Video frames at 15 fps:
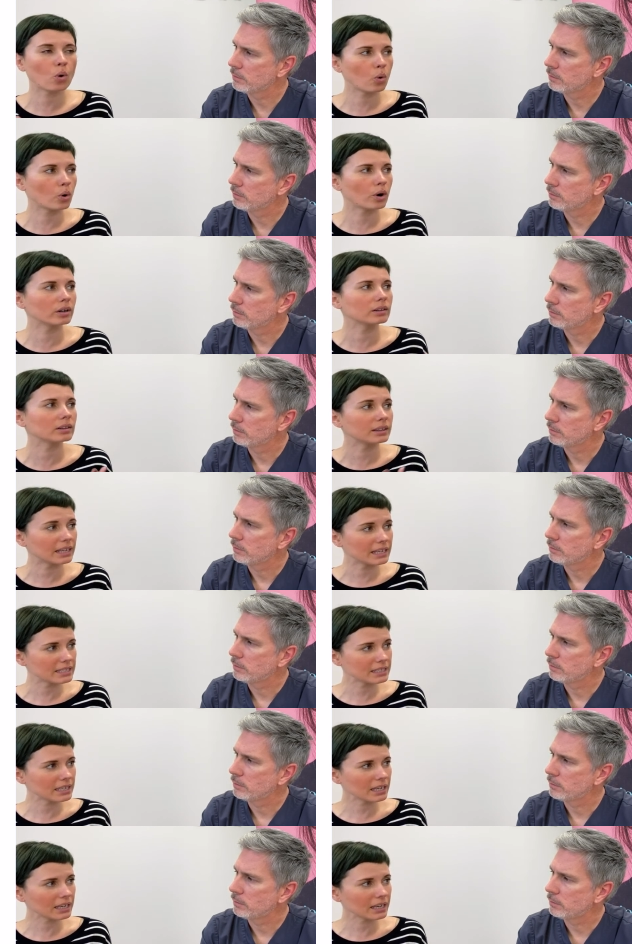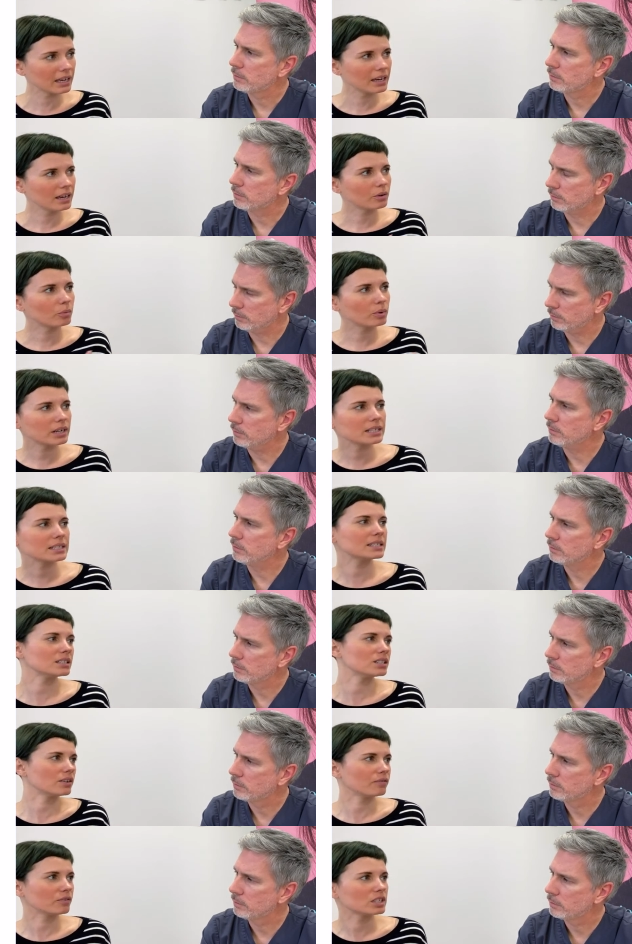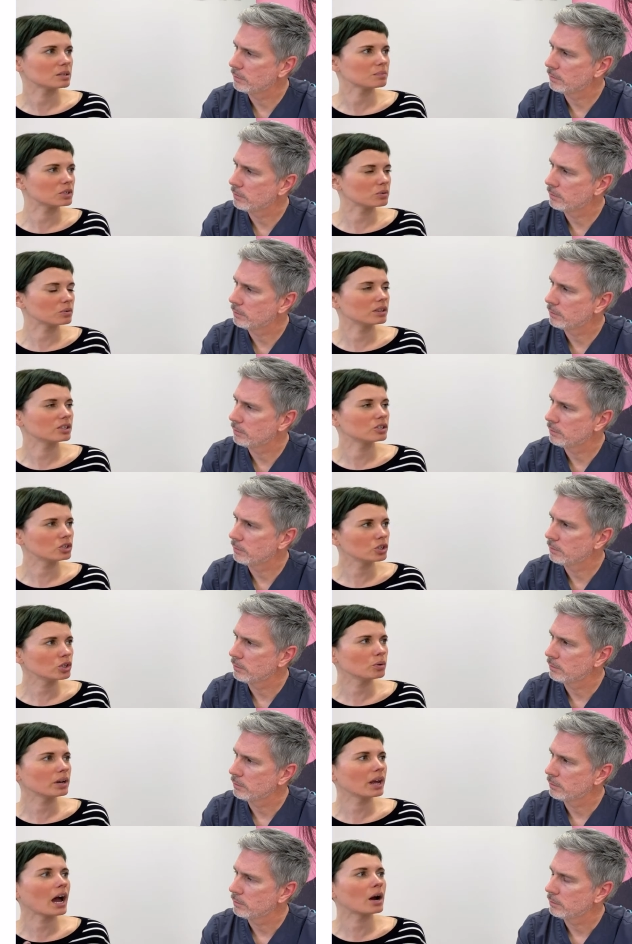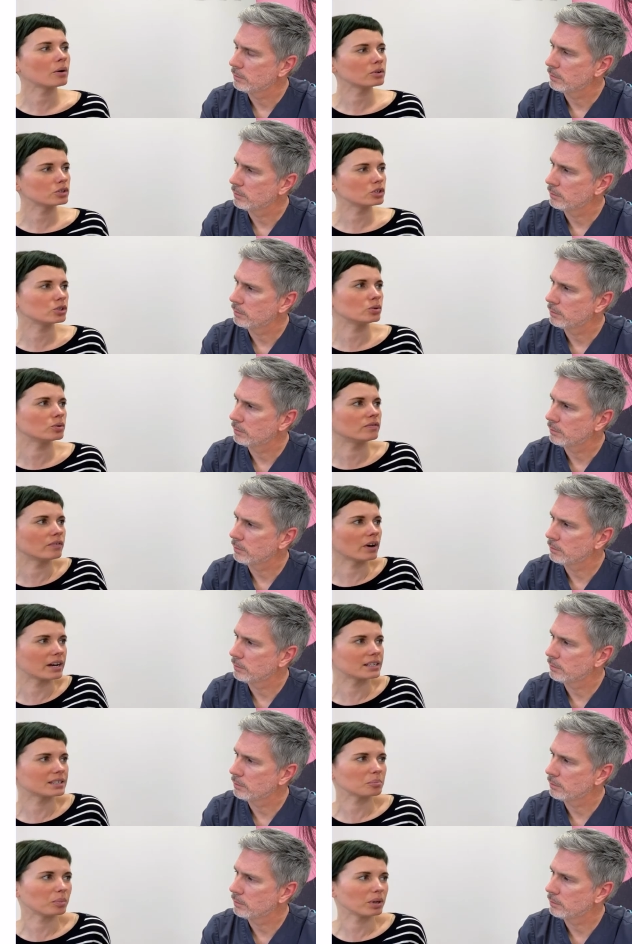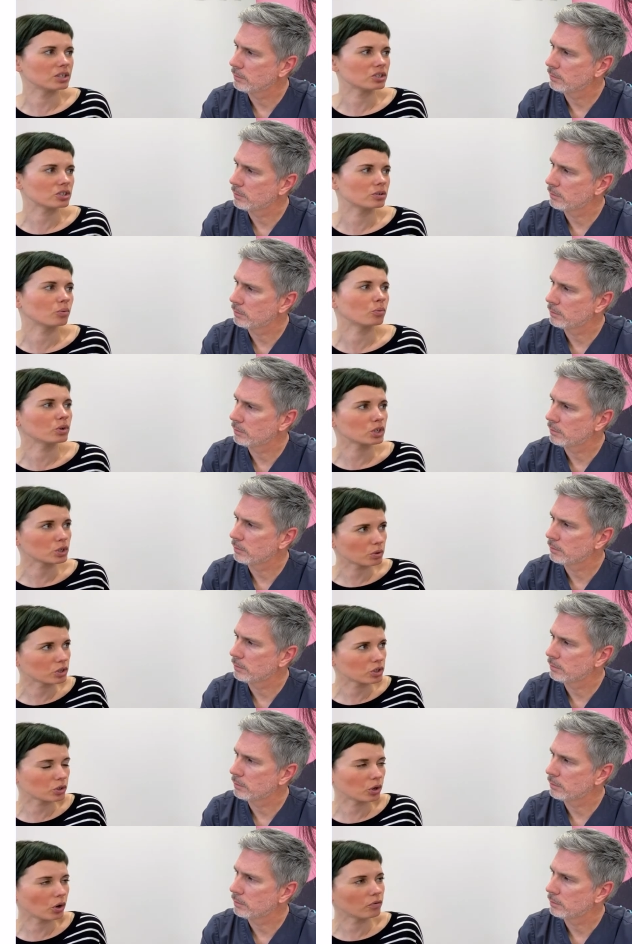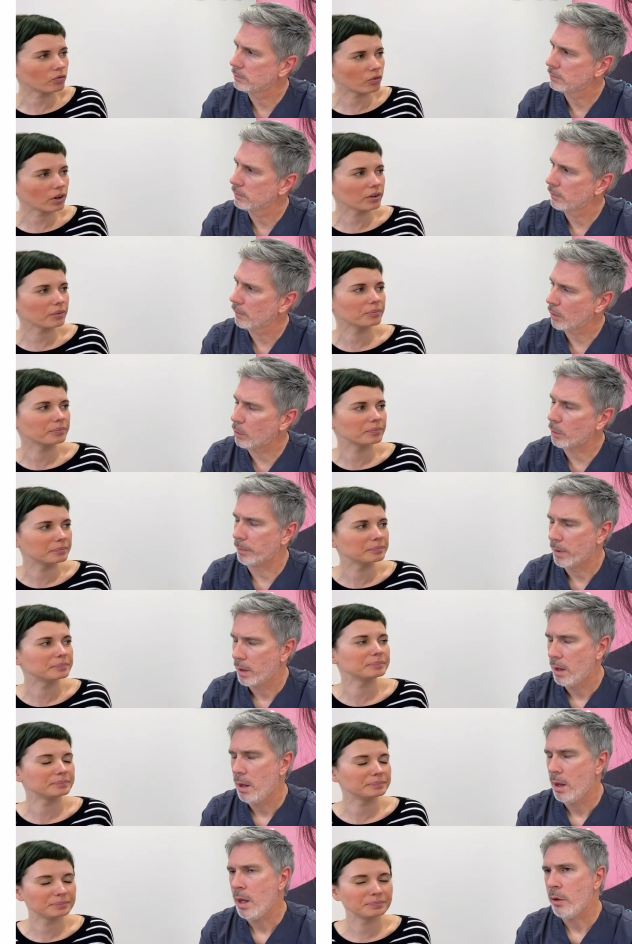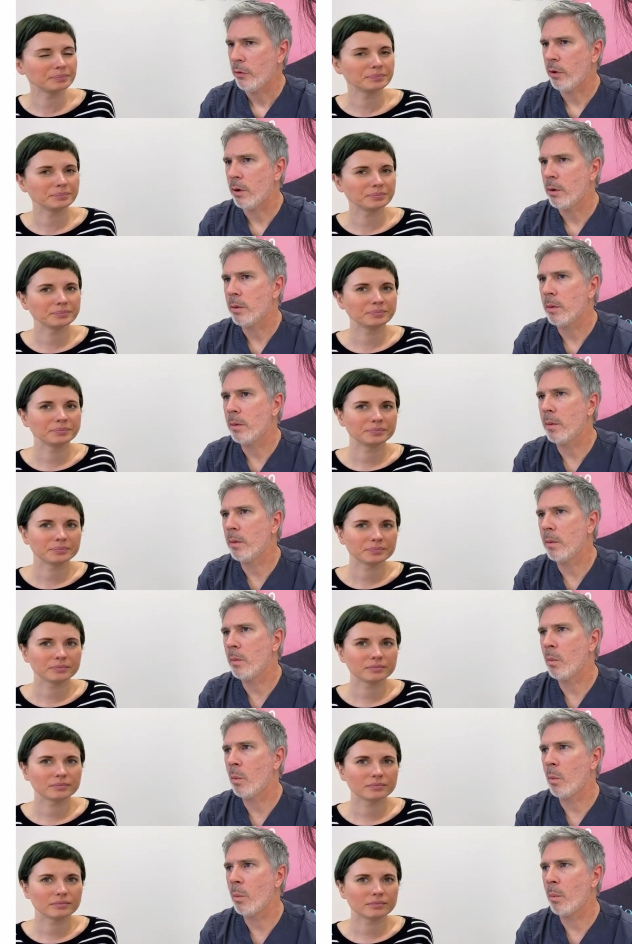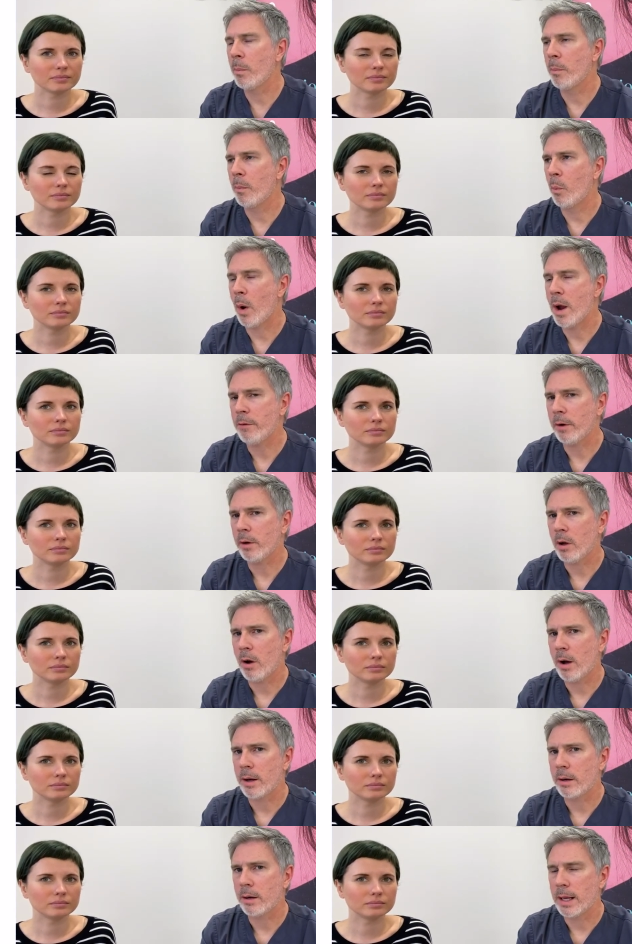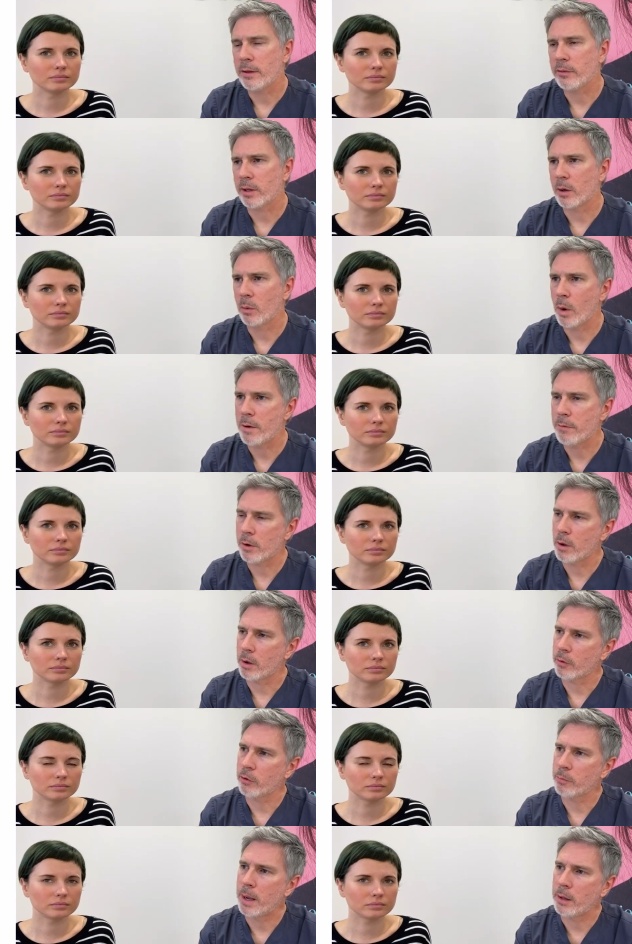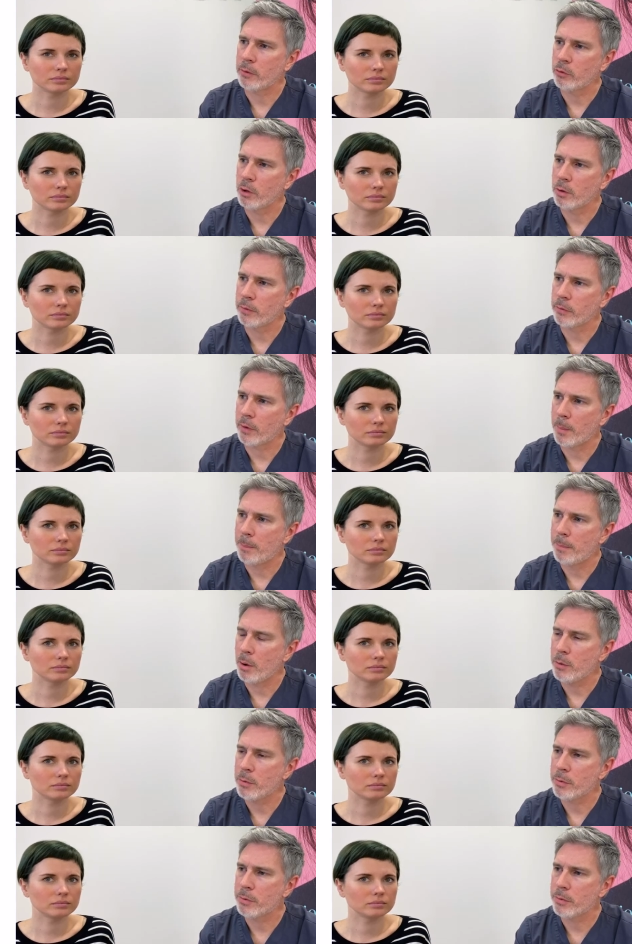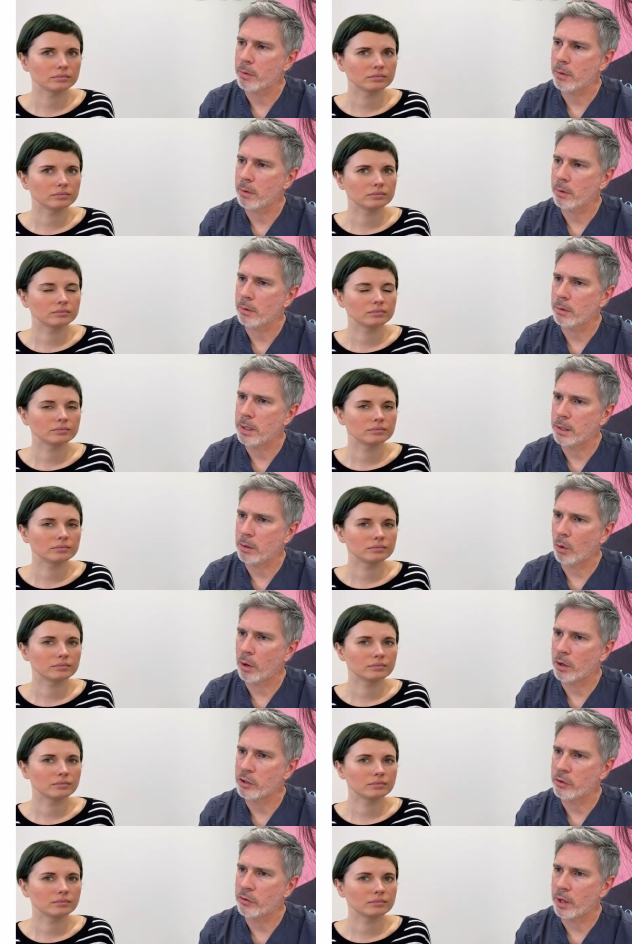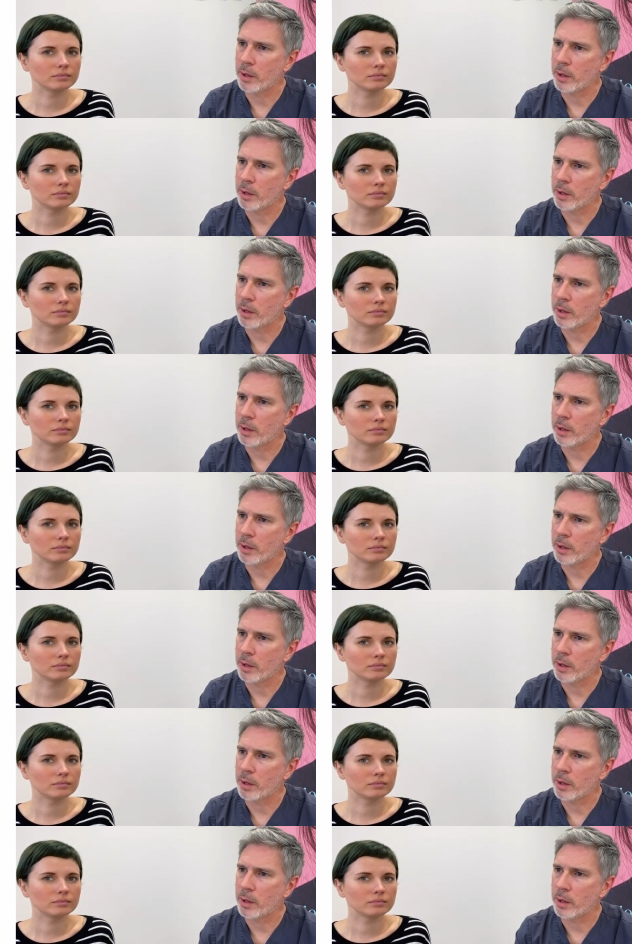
Speaker 1: or LASIK. Mm-hmm. What is the difference between the two and how would you advise a patient which one to go for?
Speaker 2: Cool. So wavefront guided LASIK and wavefront guided Smart Surface are both technologies